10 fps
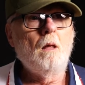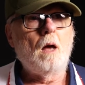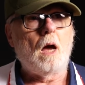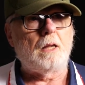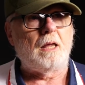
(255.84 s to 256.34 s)

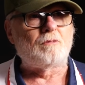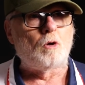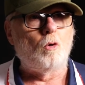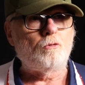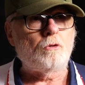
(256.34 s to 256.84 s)
I gave an
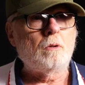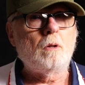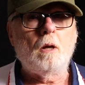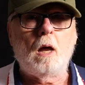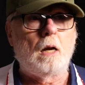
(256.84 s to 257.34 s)
oath,
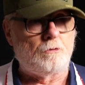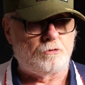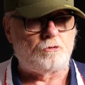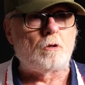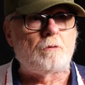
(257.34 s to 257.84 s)
and it's
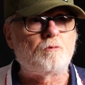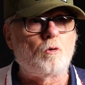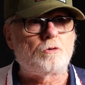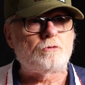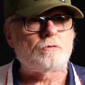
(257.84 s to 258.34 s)
still in
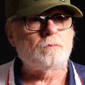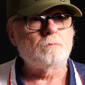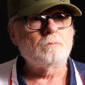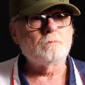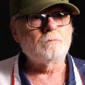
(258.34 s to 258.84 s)
force.
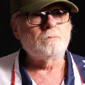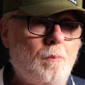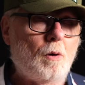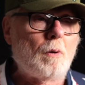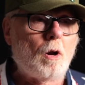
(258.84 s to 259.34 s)

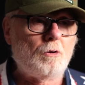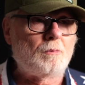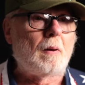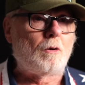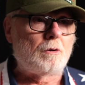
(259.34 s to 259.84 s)
Purple Heart is
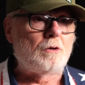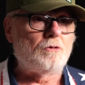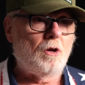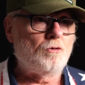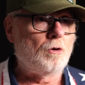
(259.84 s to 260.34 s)
my
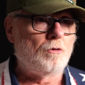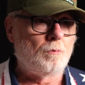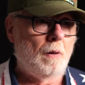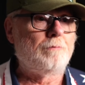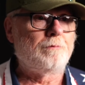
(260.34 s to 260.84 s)
organization. It's
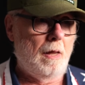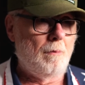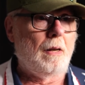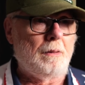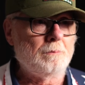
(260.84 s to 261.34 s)
my
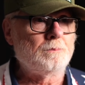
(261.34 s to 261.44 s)
family.